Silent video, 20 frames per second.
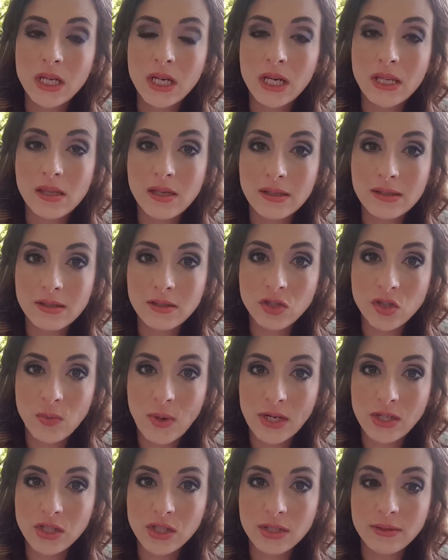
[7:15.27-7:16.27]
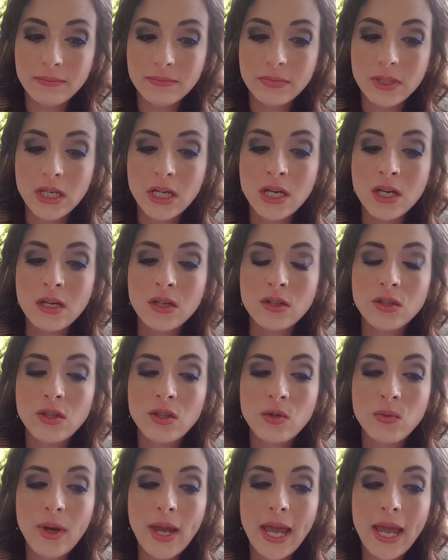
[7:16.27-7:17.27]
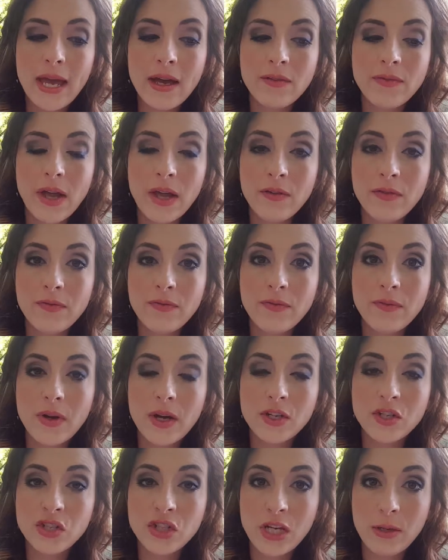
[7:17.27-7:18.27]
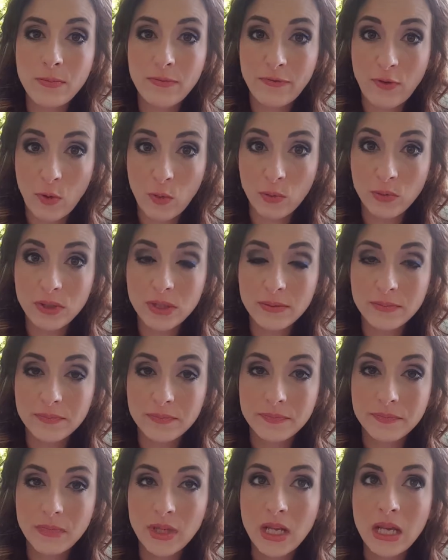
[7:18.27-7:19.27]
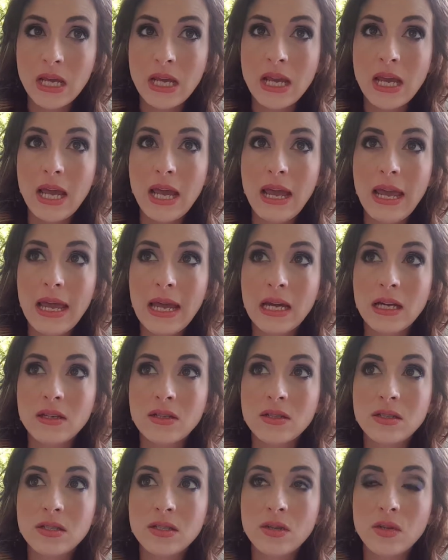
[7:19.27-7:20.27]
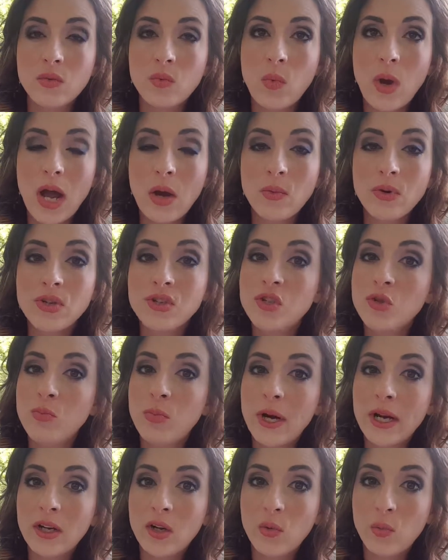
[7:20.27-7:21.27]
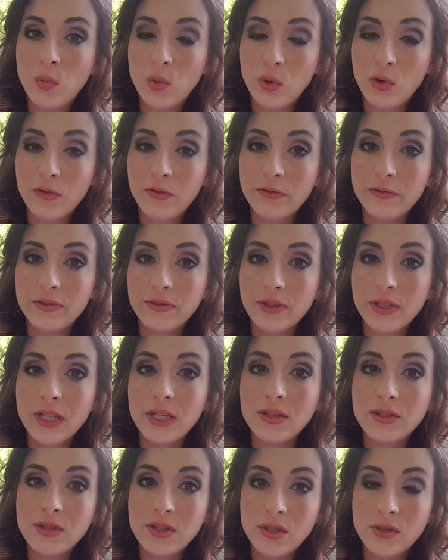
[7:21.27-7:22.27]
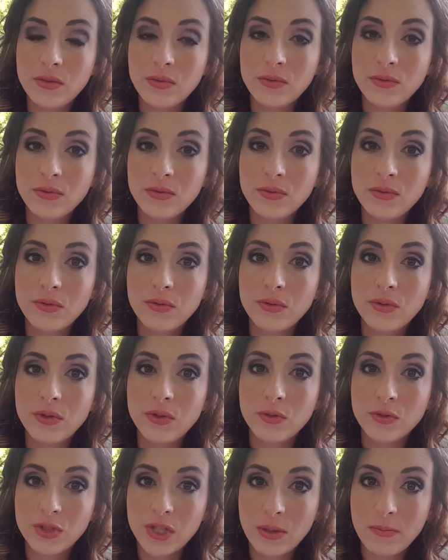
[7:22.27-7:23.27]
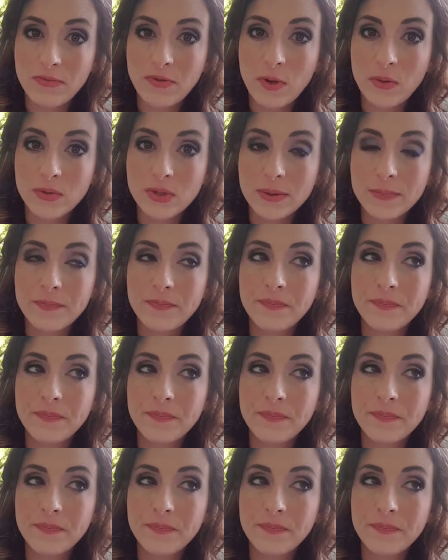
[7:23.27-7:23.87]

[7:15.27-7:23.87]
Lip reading: in this situation. You have a sheepfold, and why would you bring a wolf into your sheepfold?